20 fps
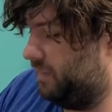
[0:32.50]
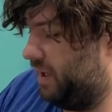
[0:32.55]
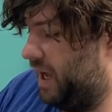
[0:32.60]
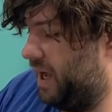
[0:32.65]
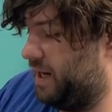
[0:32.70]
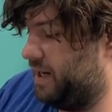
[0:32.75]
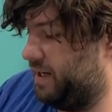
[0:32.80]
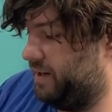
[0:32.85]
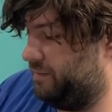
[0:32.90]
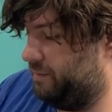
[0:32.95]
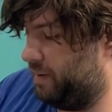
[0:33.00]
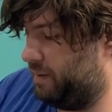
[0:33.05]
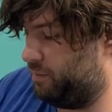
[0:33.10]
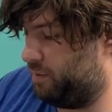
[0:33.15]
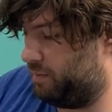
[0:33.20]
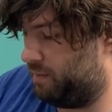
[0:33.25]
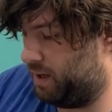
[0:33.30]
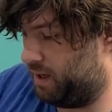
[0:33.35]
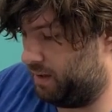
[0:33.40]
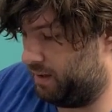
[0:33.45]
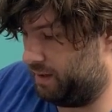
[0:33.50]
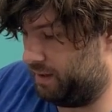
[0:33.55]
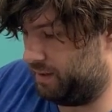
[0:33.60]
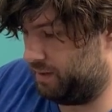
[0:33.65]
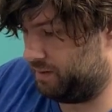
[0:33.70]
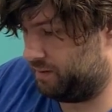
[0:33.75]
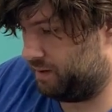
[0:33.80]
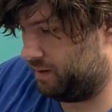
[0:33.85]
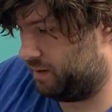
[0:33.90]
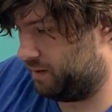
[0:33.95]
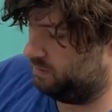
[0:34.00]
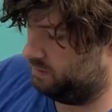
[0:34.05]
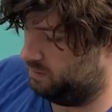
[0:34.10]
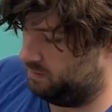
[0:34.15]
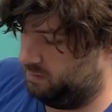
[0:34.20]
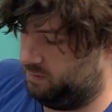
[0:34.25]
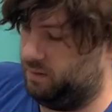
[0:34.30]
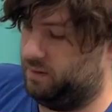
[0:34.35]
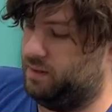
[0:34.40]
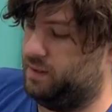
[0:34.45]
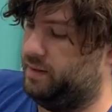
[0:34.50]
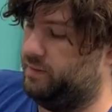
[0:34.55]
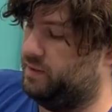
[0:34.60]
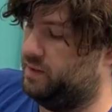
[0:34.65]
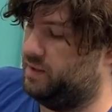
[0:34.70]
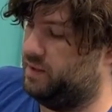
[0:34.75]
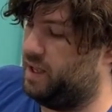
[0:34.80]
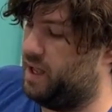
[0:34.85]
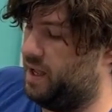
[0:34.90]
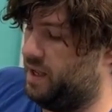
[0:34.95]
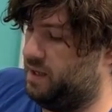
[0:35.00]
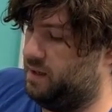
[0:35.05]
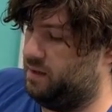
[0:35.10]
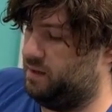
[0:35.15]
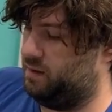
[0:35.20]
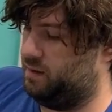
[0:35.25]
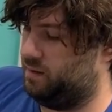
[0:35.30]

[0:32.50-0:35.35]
I don't even remember what model I did It doesn't even say.